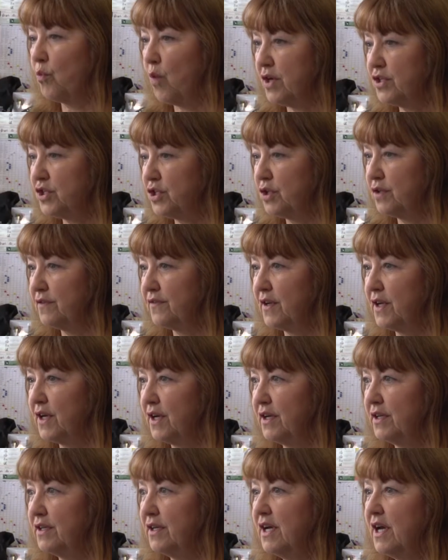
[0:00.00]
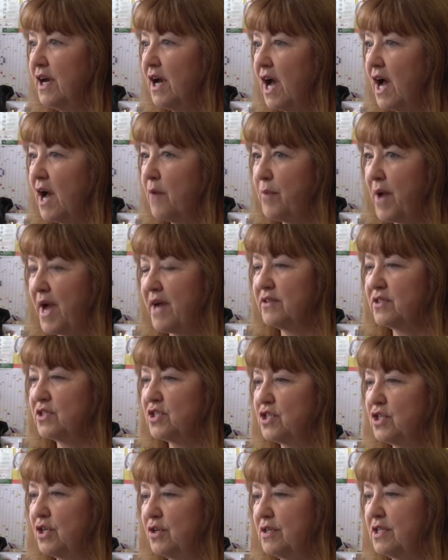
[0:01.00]
what you've learned about
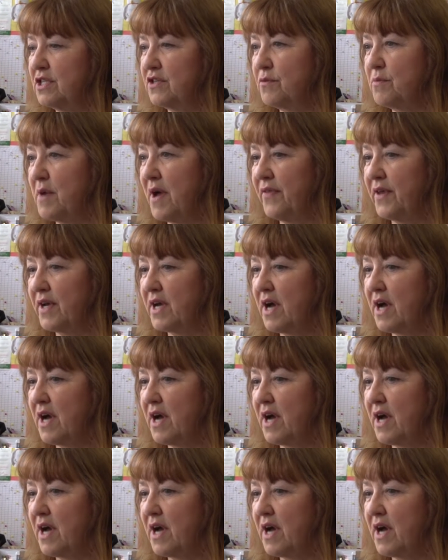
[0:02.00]
students from other